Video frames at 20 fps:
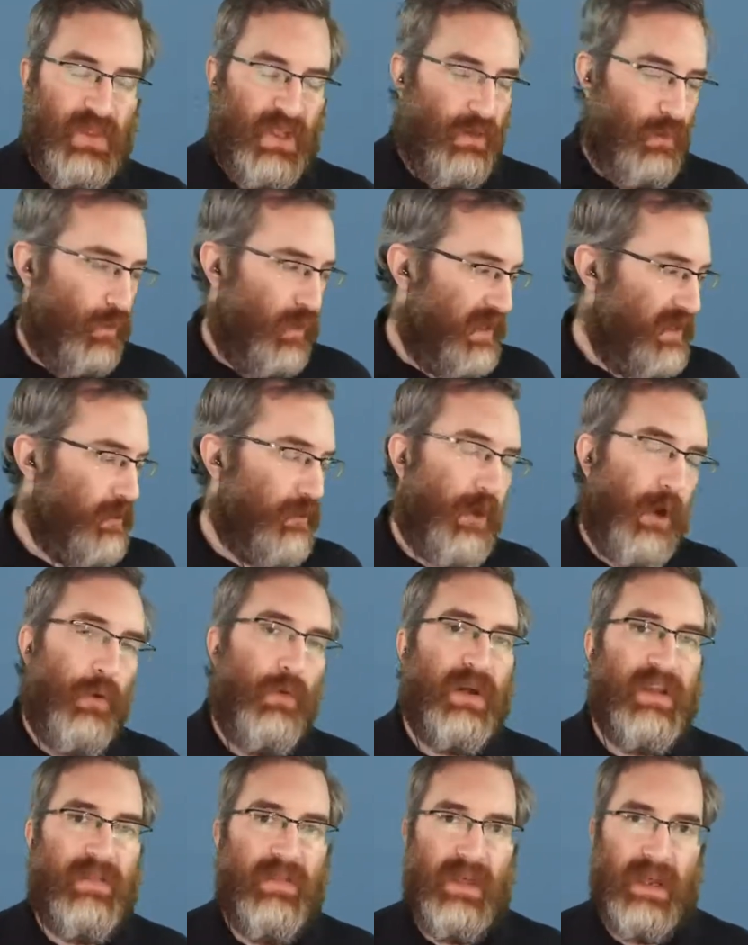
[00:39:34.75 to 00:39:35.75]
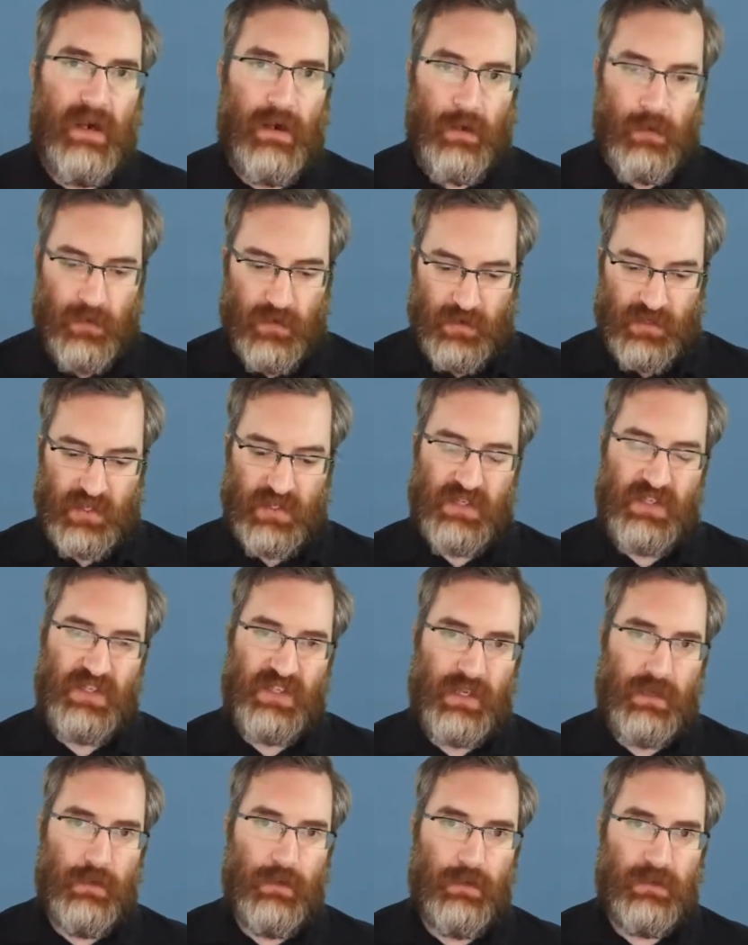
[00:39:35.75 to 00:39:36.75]
When you go in there, there's a
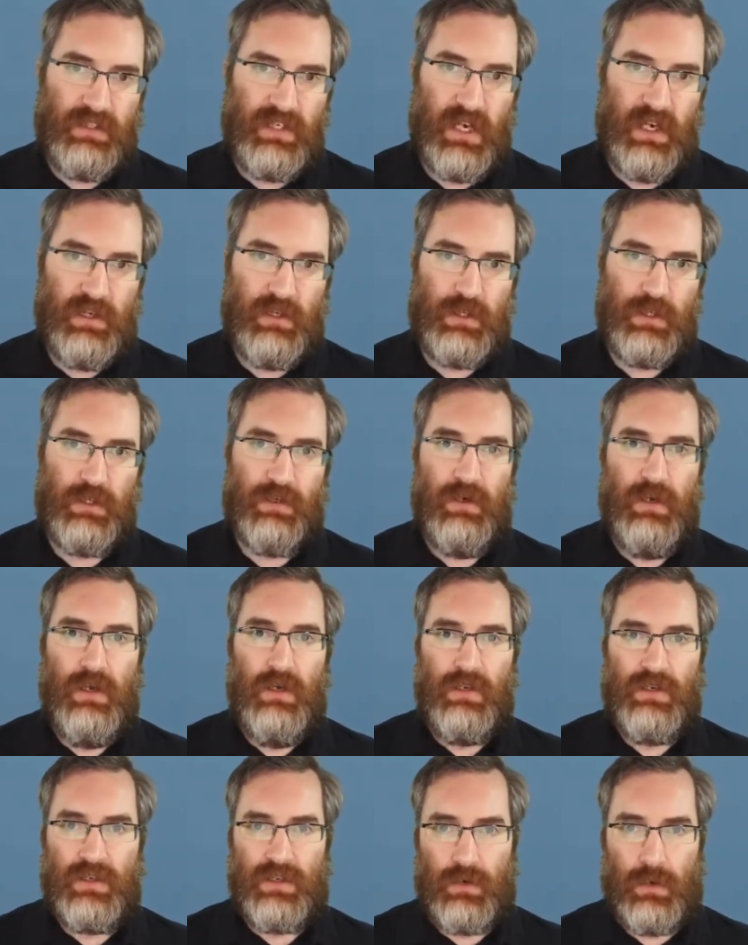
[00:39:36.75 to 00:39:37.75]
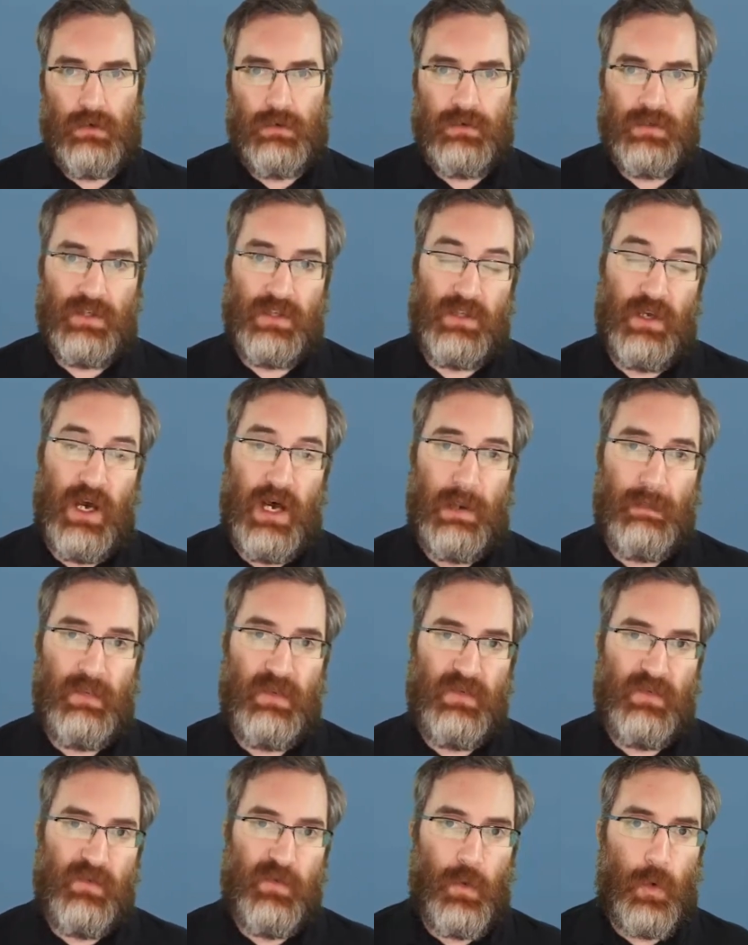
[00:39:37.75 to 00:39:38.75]
single-touch start and stop
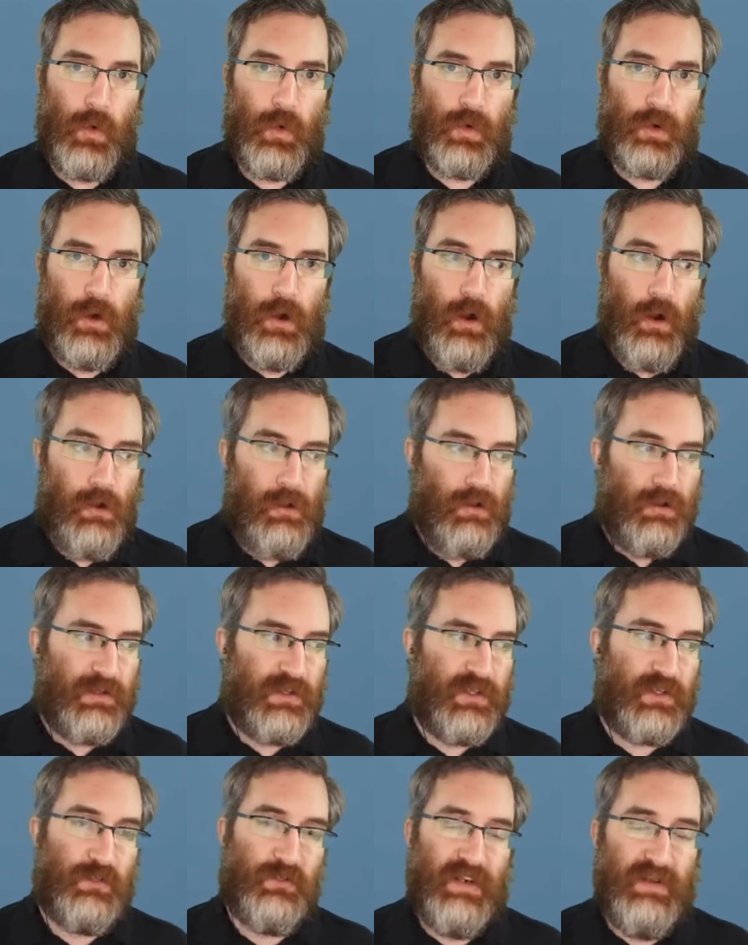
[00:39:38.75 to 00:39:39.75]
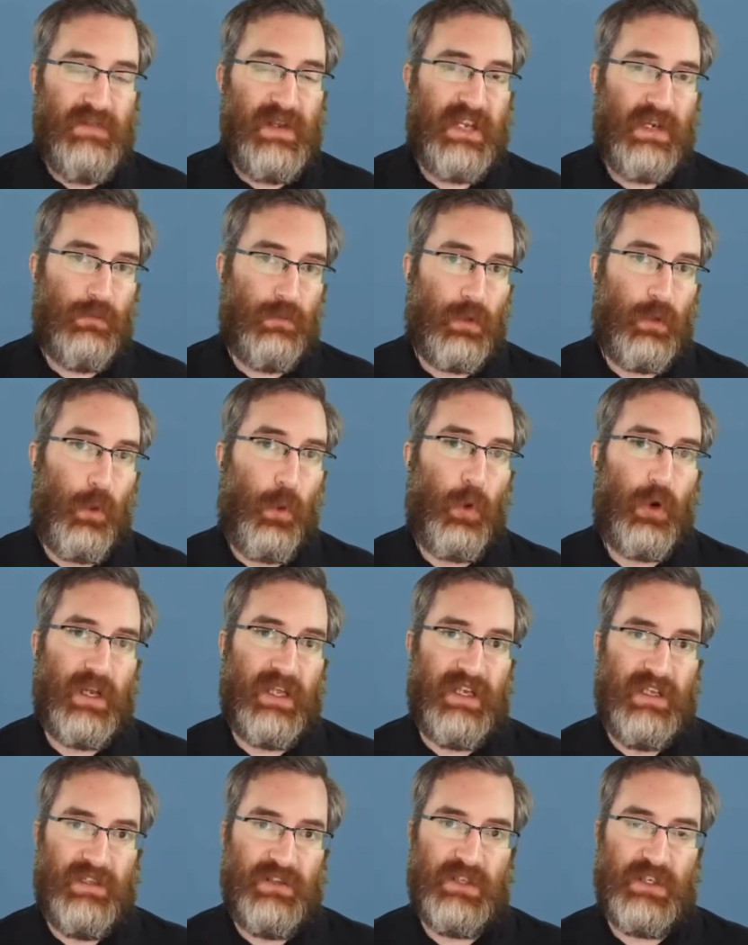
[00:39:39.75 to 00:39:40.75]
for all streaming and
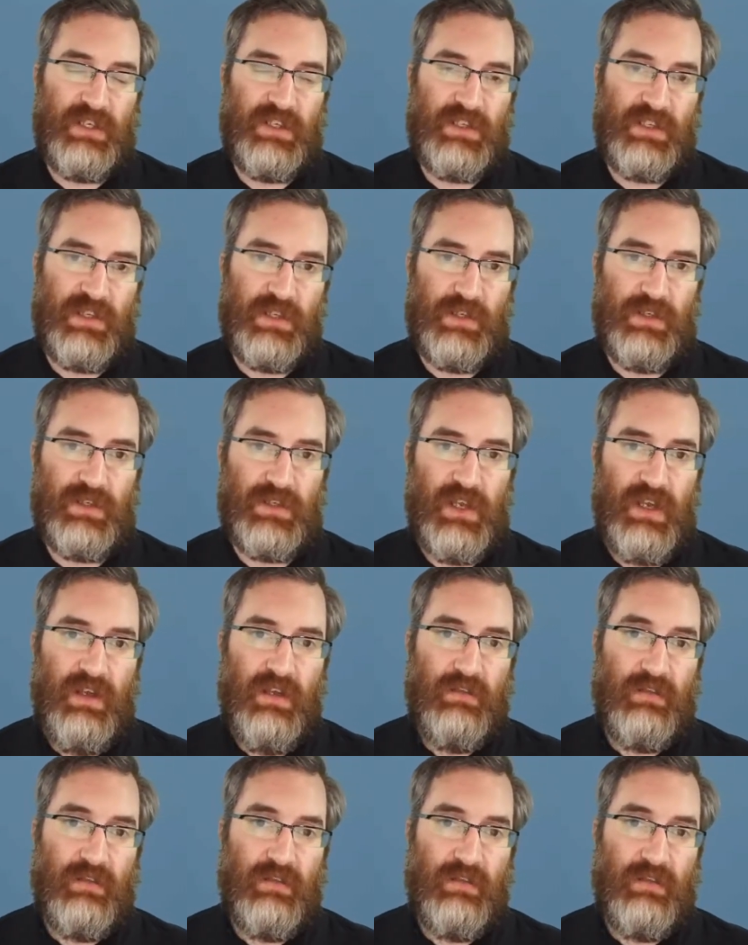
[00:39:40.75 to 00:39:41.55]
recording instances